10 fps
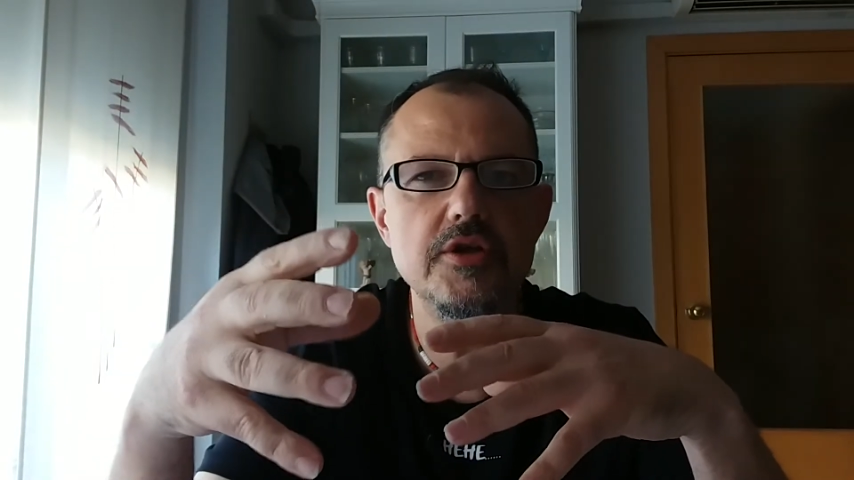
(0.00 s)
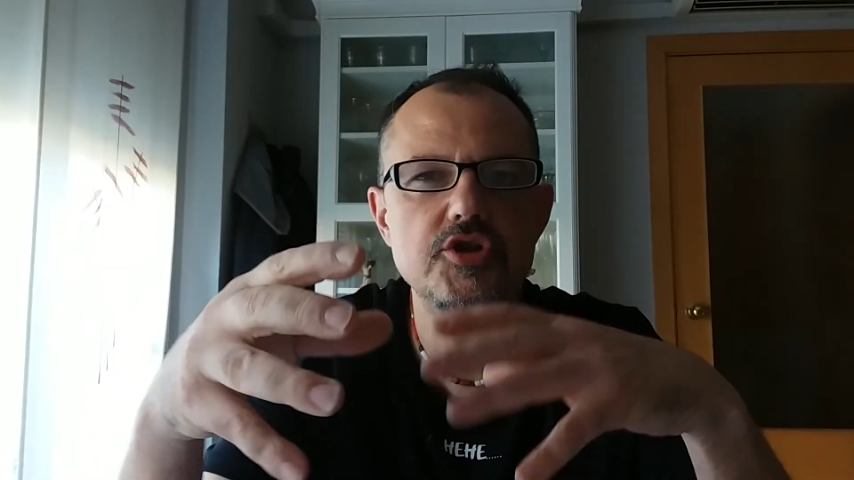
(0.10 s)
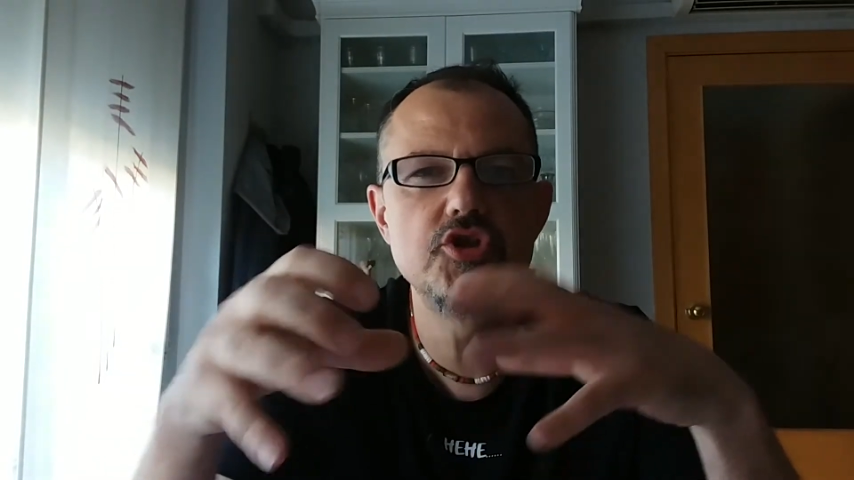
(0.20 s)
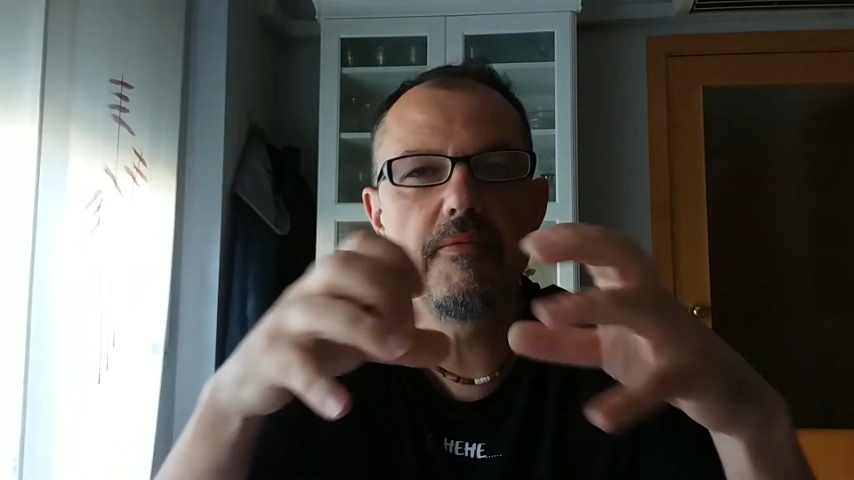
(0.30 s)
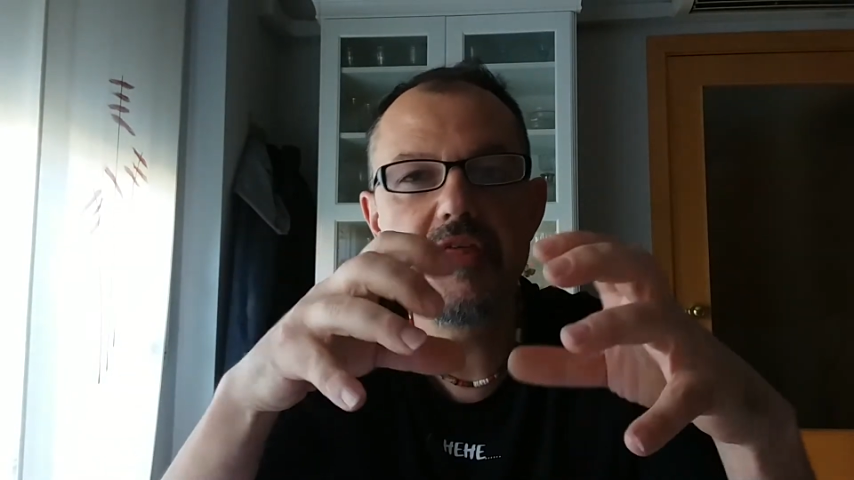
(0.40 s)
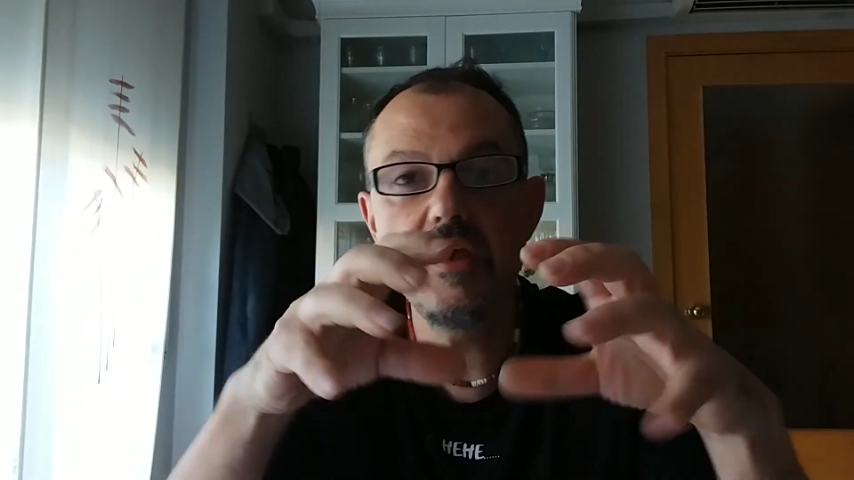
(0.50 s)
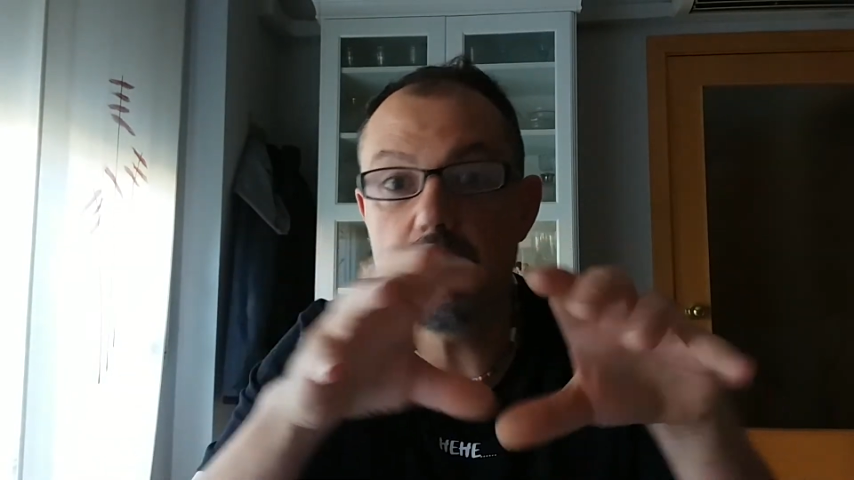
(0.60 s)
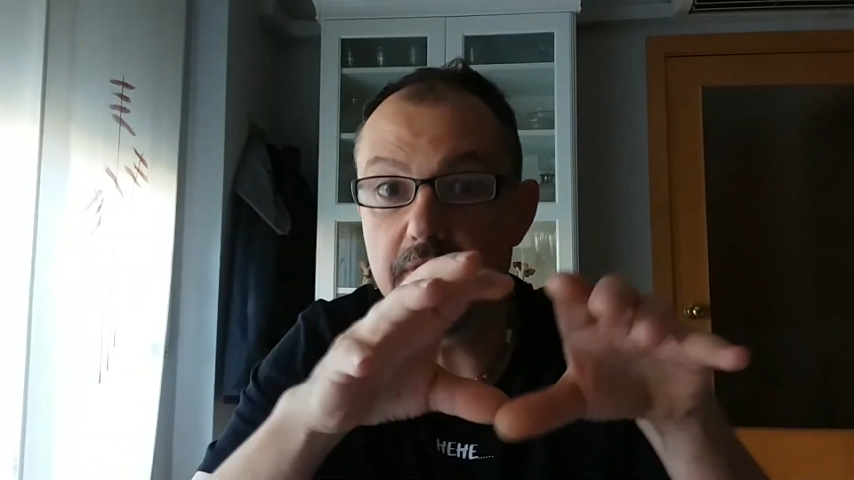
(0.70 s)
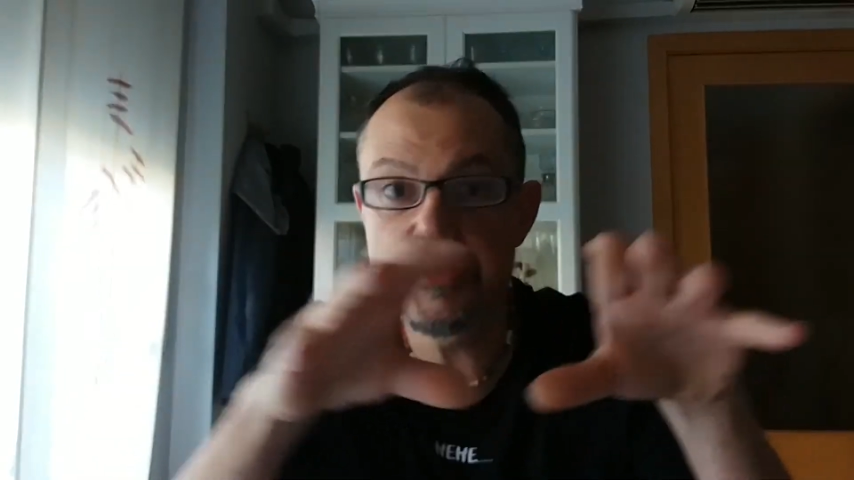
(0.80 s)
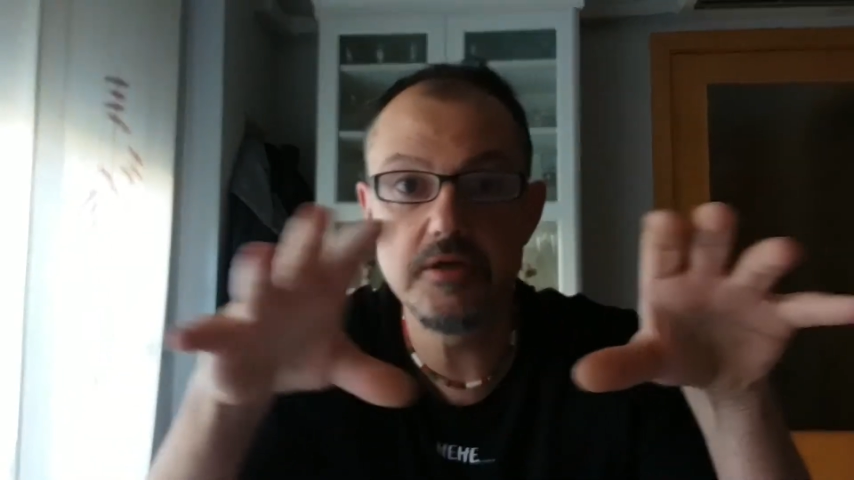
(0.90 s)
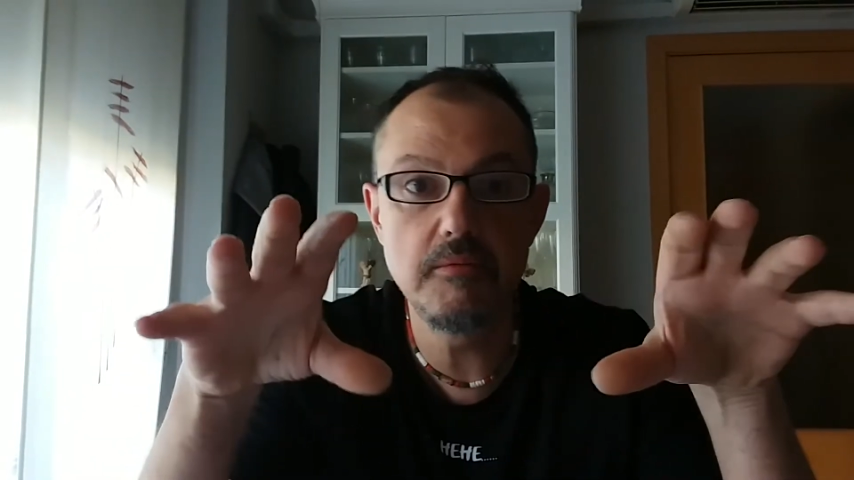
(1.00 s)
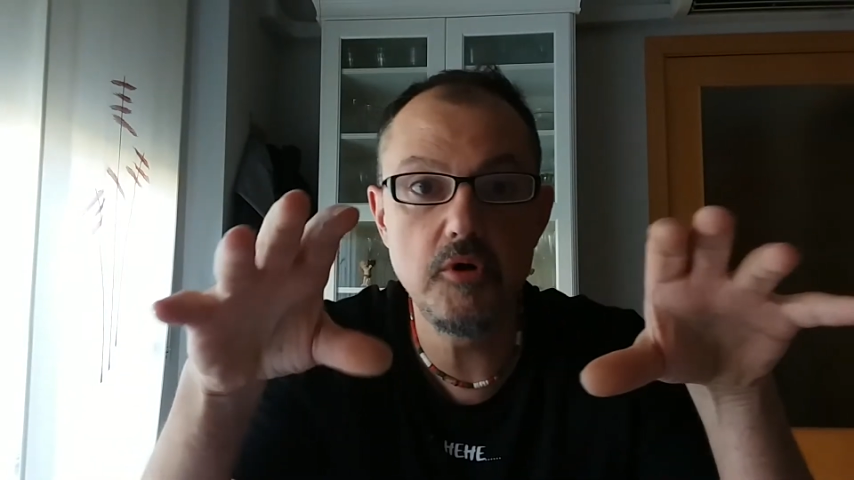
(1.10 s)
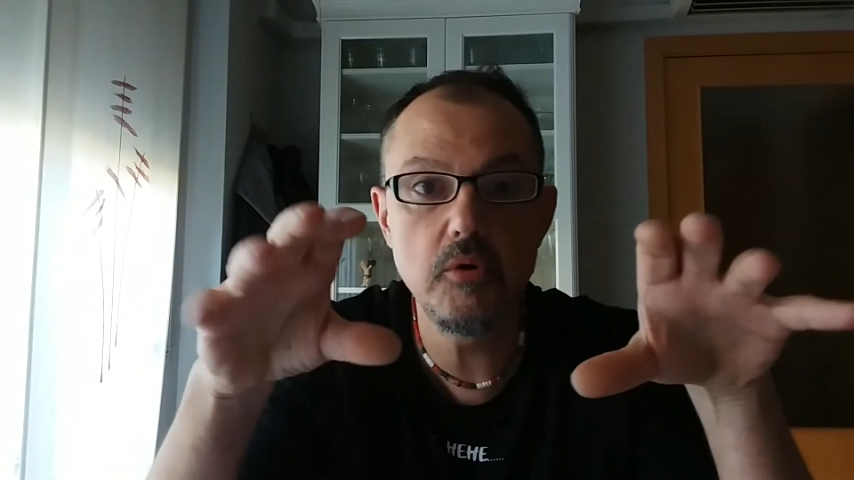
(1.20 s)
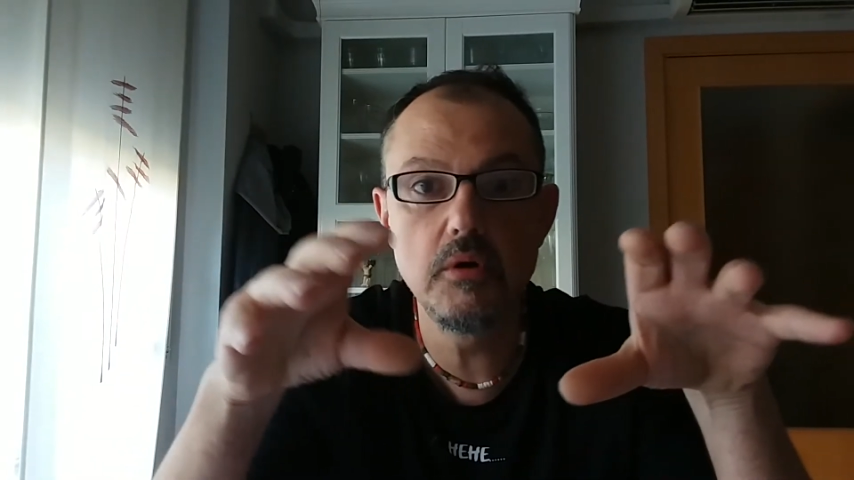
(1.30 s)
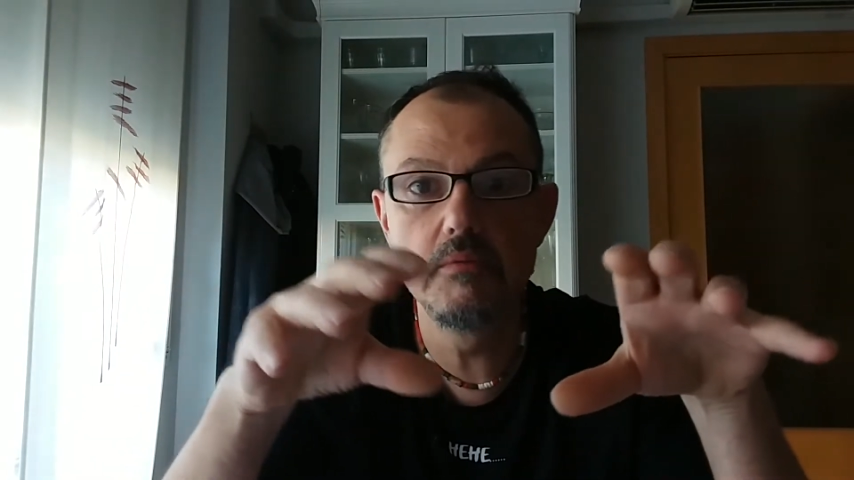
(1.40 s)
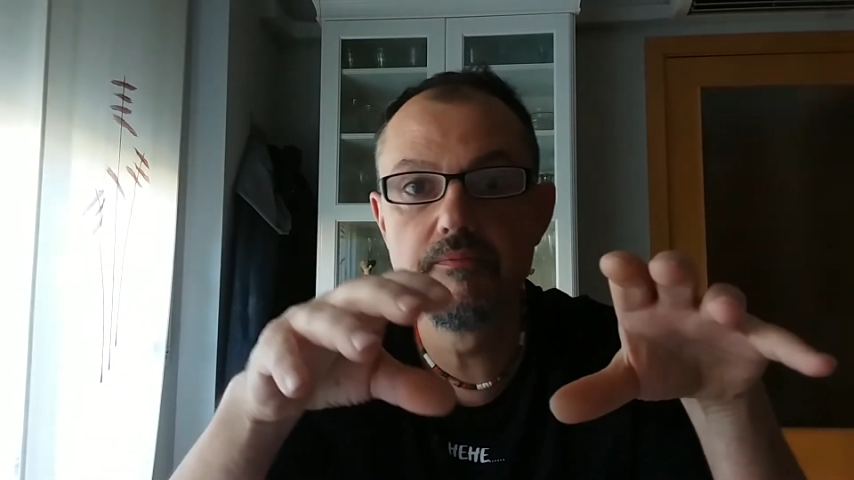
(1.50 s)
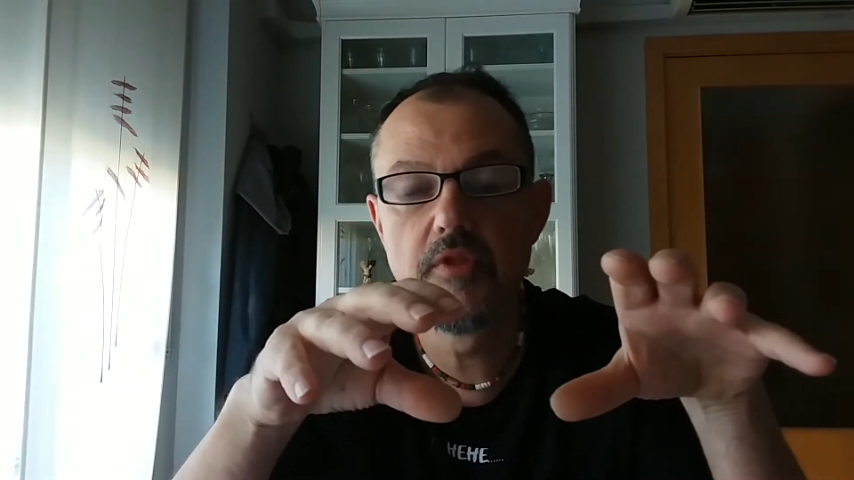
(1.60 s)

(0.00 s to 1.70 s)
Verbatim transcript: something measurable